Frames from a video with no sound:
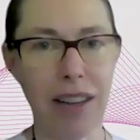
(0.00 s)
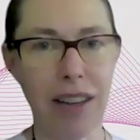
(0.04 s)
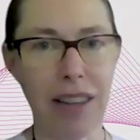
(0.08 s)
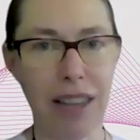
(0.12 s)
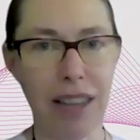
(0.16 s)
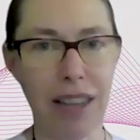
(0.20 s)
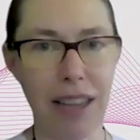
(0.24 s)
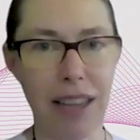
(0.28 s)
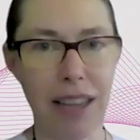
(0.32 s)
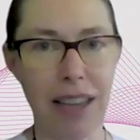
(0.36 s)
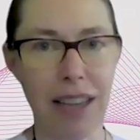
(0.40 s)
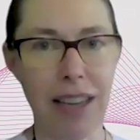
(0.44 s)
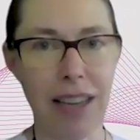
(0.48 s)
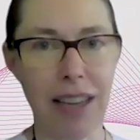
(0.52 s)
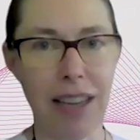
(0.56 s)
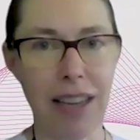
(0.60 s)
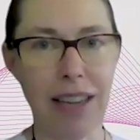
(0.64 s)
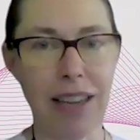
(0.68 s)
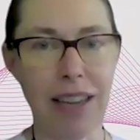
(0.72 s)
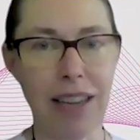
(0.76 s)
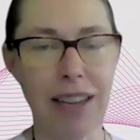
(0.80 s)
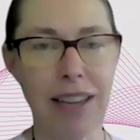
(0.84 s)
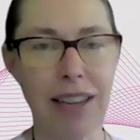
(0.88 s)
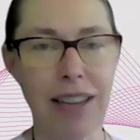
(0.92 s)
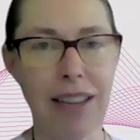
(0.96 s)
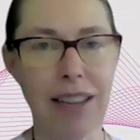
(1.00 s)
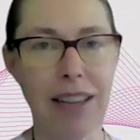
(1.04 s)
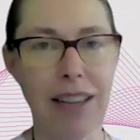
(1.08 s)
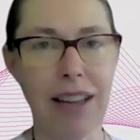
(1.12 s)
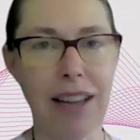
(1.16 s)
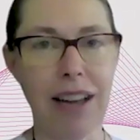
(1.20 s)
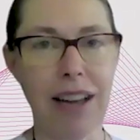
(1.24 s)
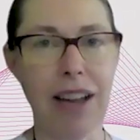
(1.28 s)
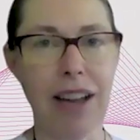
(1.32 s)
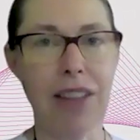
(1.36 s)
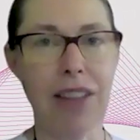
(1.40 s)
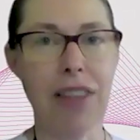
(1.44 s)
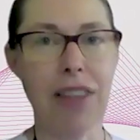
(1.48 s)
the
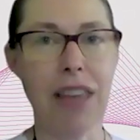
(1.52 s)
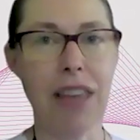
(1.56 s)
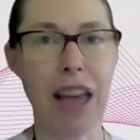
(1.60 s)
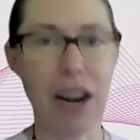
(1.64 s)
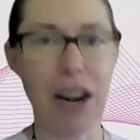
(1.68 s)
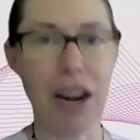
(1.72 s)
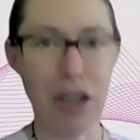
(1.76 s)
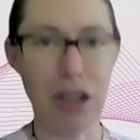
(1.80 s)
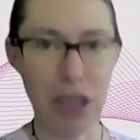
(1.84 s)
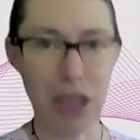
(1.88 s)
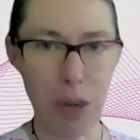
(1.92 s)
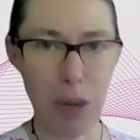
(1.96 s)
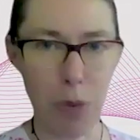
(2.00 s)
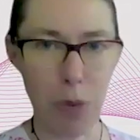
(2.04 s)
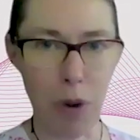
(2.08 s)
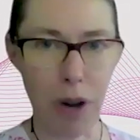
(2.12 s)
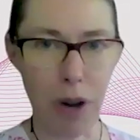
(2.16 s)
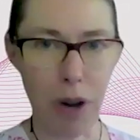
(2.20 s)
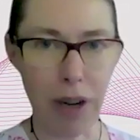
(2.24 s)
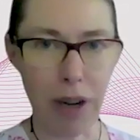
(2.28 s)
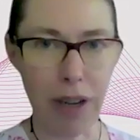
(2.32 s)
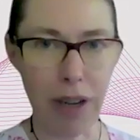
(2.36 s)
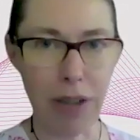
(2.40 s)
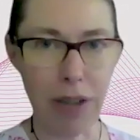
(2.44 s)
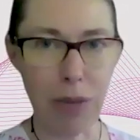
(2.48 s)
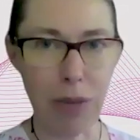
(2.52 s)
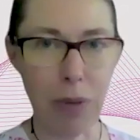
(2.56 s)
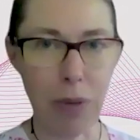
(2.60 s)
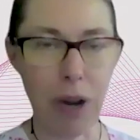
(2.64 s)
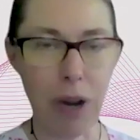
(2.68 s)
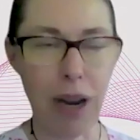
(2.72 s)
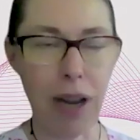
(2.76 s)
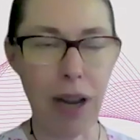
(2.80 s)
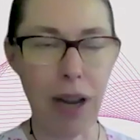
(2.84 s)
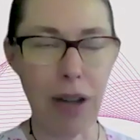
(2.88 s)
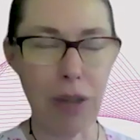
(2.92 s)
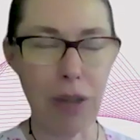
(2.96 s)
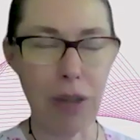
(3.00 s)
energy work, is what
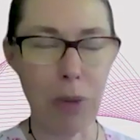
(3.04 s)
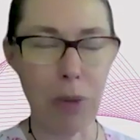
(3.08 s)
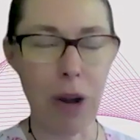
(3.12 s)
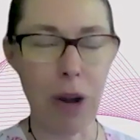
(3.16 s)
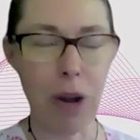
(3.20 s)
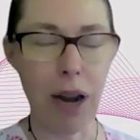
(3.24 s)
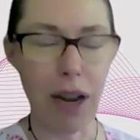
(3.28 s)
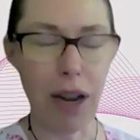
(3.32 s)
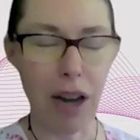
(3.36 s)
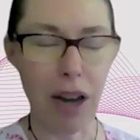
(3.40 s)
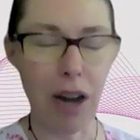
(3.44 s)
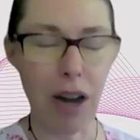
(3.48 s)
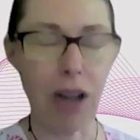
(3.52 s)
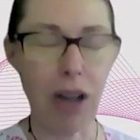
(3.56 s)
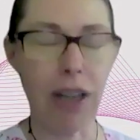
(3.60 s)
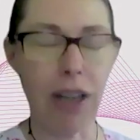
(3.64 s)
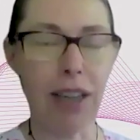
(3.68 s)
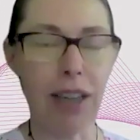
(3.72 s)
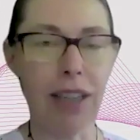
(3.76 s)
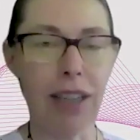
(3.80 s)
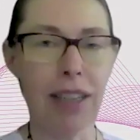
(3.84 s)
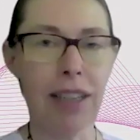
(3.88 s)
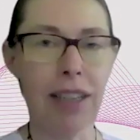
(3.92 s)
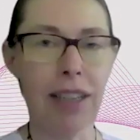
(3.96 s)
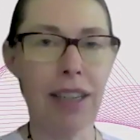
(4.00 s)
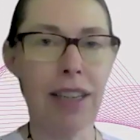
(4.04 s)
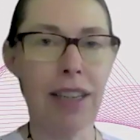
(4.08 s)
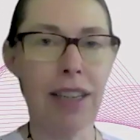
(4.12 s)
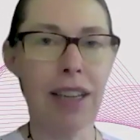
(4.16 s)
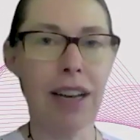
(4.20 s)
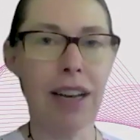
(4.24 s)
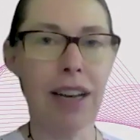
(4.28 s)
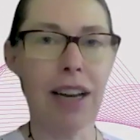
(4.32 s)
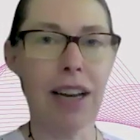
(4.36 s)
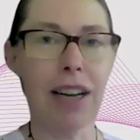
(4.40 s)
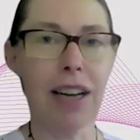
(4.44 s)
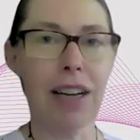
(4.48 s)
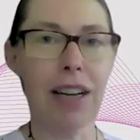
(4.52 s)
I call it.
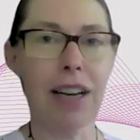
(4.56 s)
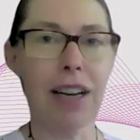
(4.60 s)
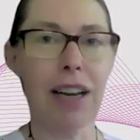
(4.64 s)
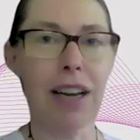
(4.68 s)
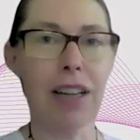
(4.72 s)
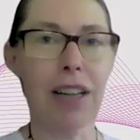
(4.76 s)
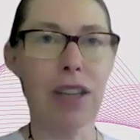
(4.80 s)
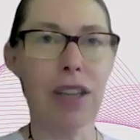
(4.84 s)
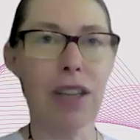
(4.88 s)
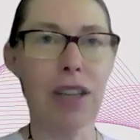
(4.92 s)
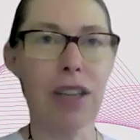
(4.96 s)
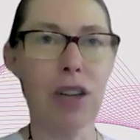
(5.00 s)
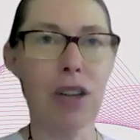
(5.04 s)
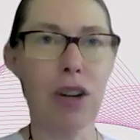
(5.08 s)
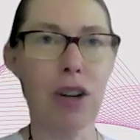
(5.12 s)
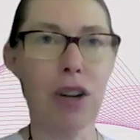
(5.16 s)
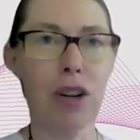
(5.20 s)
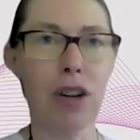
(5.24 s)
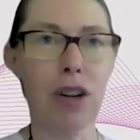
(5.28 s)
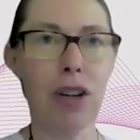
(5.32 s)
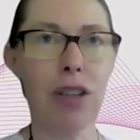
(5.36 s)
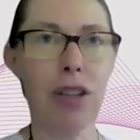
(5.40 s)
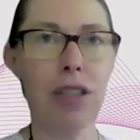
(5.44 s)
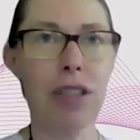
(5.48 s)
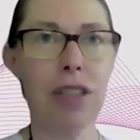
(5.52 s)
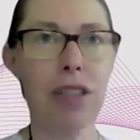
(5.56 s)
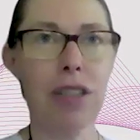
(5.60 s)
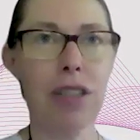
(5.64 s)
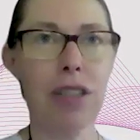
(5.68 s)
I learned